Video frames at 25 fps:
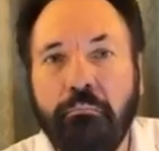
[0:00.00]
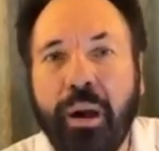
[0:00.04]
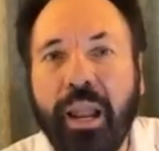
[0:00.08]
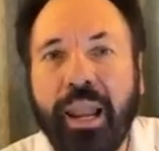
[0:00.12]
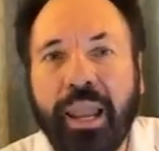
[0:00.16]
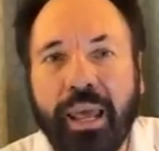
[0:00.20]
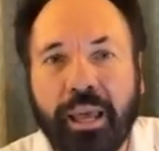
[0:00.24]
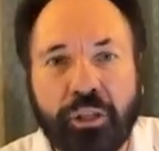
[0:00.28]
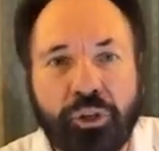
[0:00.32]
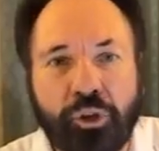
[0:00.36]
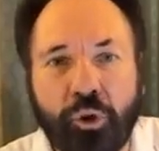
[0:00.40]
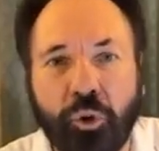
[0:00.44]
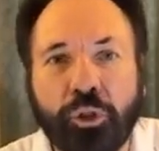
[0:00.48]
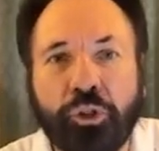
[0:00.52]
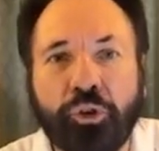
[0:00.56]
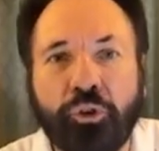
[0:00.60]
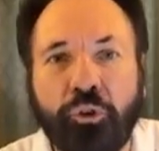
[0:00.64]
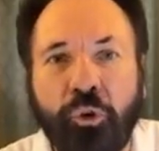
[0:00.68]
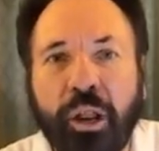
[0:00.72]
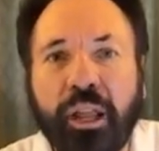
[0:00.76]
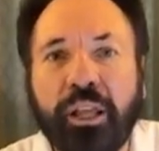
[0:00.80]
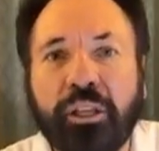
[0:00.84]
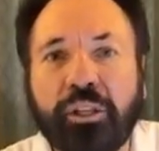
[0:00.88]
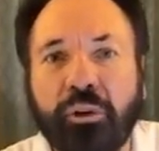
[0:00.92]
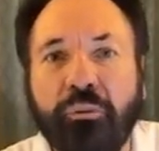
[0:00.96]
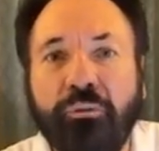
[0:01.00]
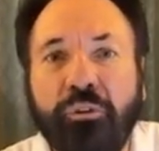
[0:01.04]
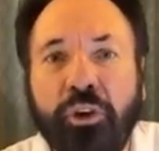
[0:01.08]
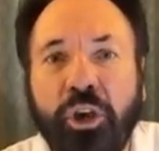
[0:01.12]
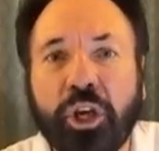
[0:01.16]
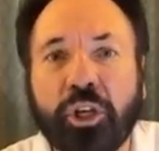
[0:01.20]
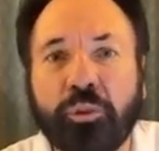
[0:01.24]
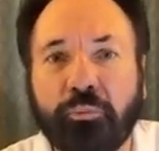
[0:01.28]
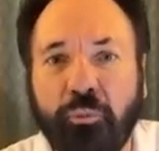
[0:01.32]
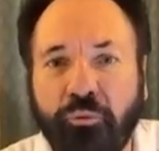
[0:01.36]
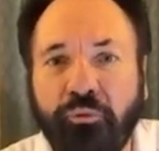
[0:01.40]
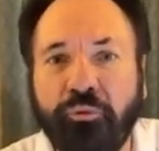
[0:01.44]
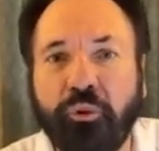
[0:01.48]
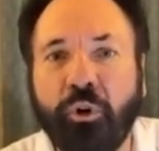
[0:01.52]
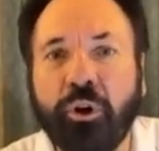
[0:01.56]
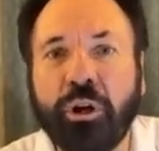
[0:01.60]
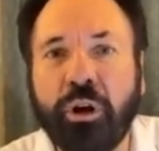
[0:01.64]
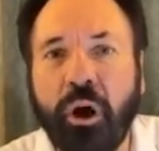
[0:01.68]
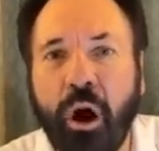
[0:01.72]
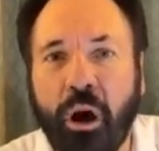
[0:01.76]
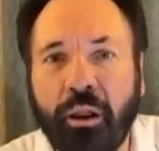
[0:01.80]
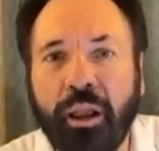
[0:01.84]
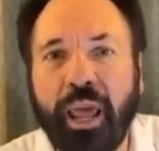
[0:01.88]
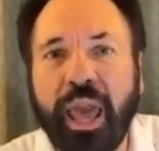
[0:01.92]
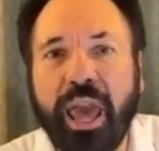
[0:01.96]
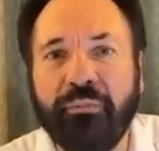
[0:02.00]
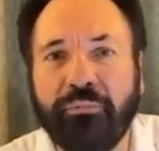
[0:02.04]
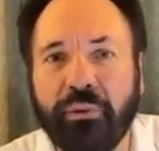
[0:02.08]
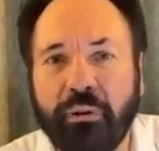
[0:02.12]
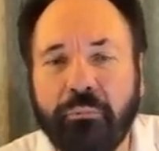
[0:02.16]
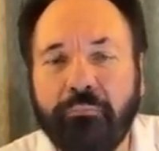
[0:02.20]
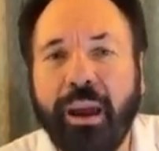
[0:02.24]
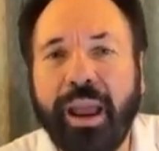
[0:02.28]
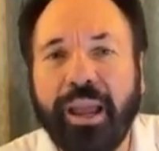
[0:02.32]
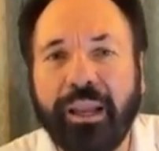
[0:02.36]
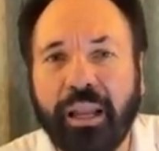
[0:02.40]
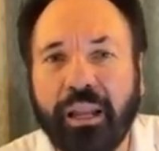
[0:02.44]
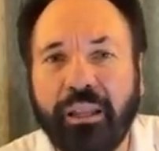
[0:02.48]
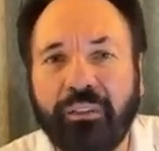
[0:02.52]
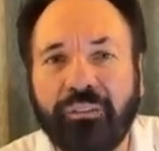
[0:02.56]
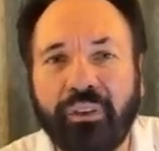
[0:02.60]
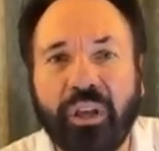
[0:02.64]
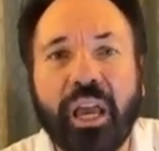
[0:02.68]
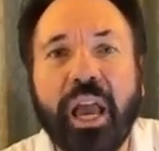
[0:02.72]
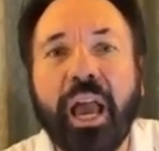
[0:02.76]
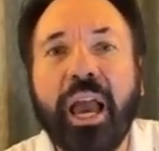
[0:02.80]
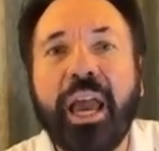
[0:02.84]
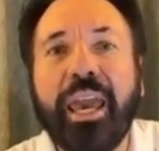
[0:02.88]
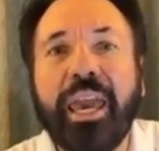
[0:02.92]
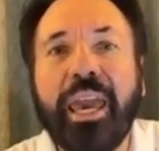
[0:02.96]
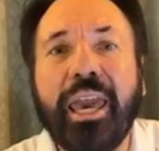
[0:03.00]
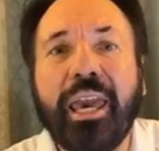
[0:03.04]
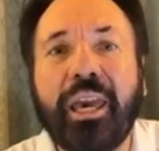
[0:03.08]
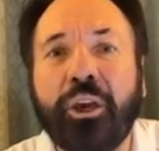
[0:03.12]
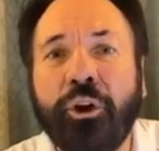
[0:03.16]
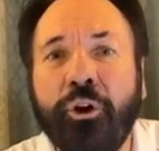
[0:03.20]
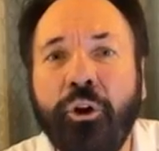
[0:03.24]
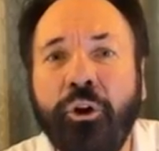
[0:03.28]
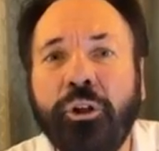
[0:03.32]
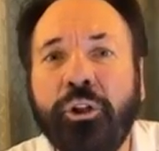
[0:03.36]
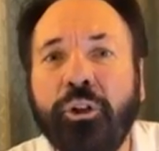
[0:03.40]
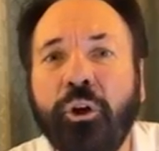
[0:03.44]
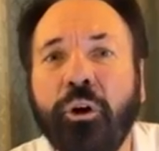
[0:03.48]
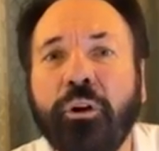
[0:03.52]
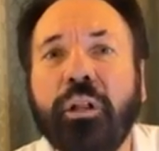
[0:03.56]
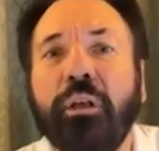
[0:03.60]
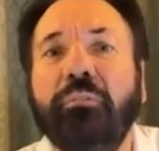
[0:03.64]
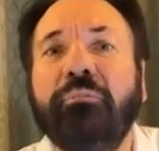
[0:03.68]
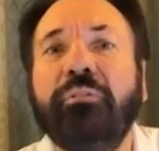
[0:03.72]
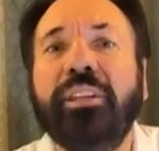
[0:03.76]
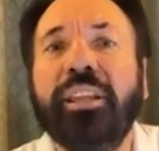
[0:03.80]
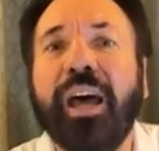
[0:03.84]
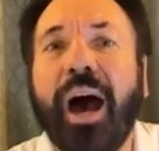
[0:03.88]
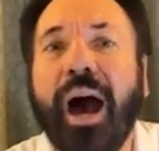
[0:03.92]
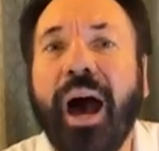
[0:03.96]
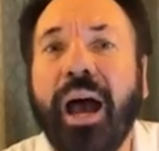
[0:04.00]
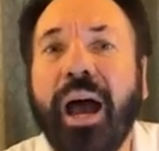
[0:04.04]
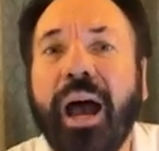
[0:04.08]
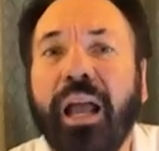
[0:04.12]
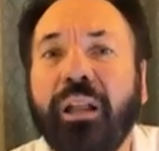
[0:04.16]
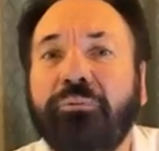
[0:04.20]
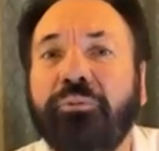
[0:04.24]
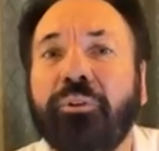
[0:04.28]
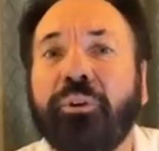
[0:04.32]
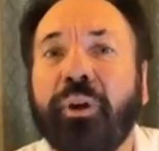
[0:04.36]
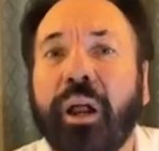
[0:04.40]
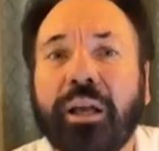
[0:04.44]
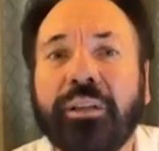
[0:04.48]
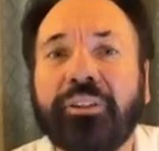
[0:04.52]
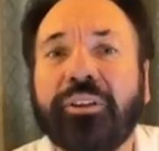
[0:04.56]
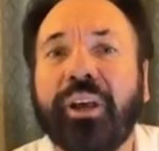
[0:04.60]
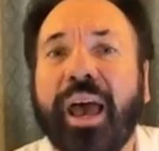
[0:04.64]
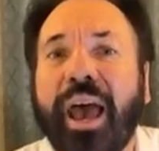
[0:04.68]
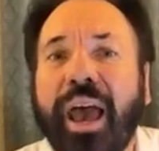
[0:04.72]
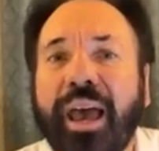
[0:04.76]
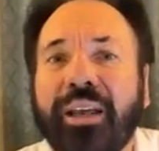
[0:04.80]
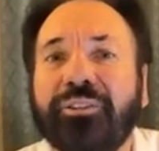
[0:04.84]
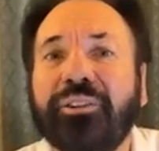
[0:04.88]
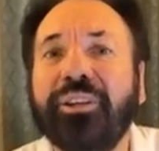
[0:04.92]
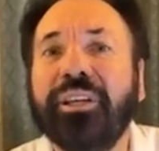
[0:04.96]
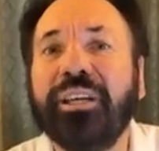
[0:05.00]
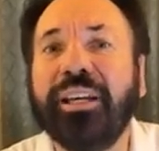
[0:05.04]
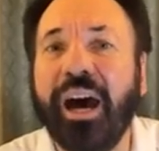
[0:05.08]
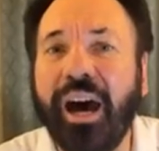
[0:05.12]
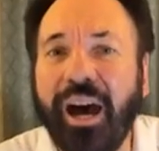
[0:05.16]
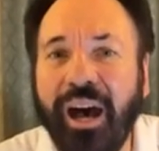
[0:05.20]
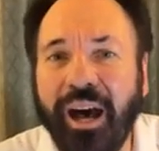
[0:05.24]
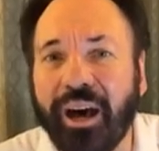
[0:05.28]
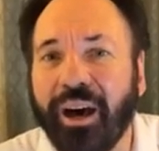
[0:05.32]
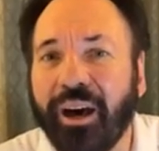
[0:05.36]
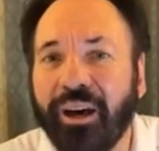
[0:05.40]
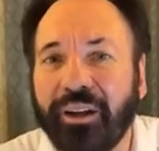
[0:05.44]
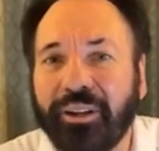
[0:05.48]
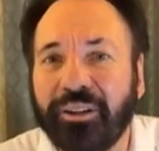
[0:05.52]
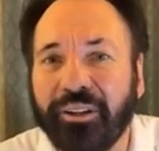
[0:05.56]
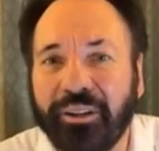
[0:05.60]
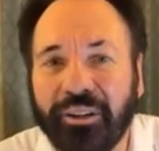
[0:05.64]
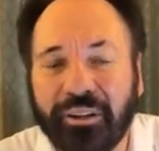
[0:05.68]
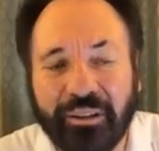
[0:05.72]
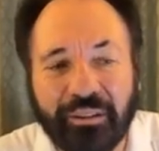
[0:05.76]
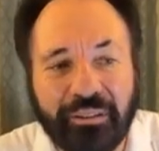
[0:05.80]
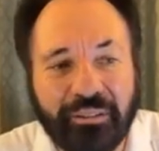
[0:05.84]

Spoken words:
billions or trillions of years before God ever made anything. He could not have died for us as God.